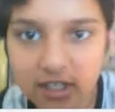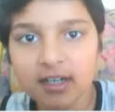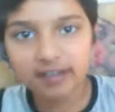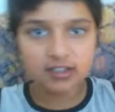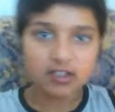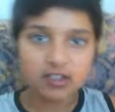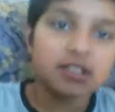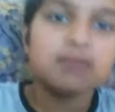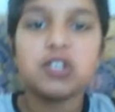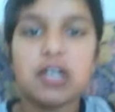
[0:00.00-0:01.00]
Uh, it's an
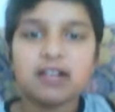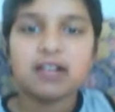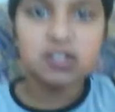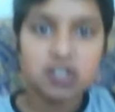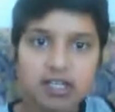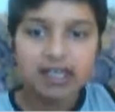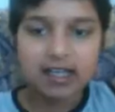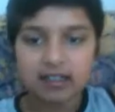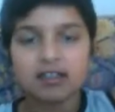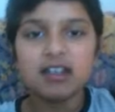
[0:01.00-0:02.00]
awesome challenge
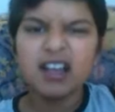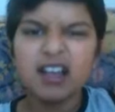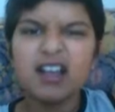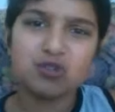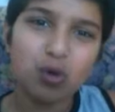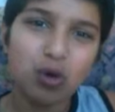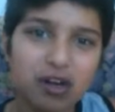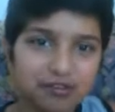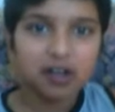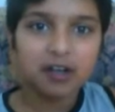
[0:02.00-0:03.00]
and it's sort
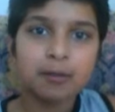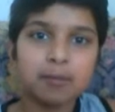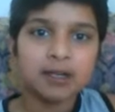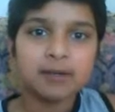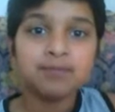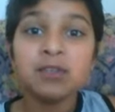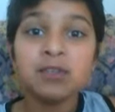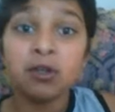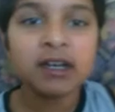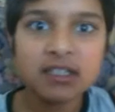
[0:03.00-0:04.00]
of hard, but
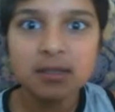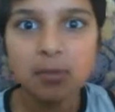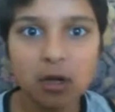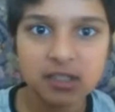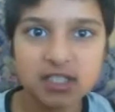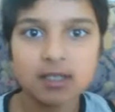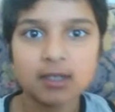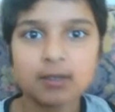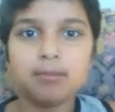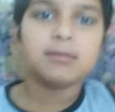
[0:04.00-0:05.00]
you'll get some
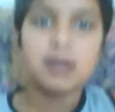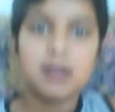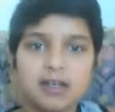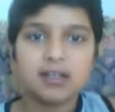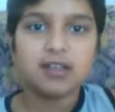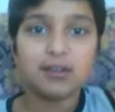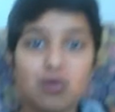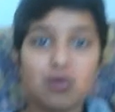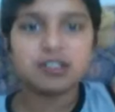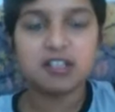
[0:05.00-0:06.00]
awesome and
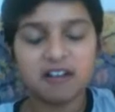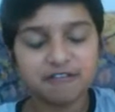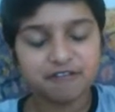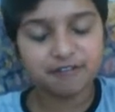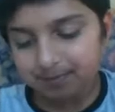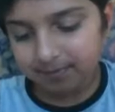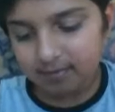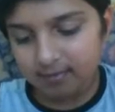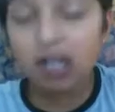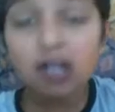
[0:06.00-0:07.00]
cool stuff.
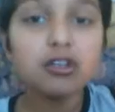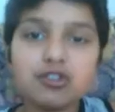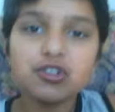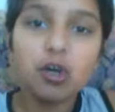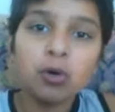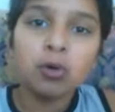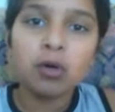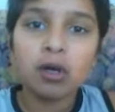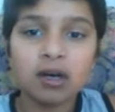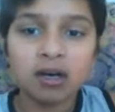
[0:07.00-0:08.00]

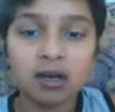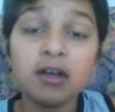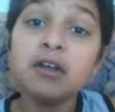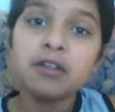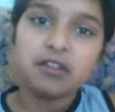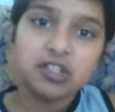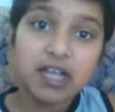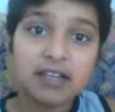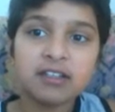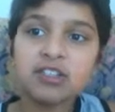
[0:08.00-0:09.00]
So, uh, the
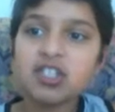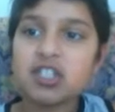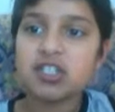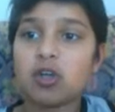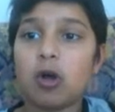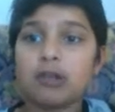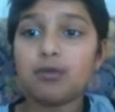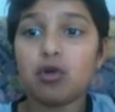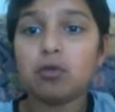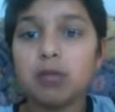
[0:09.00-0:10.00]
challenge is called
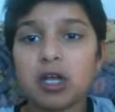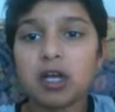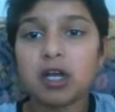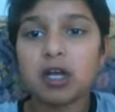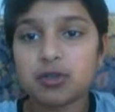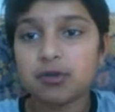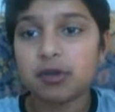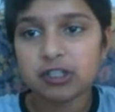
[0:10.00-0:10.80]
the Roblox Creator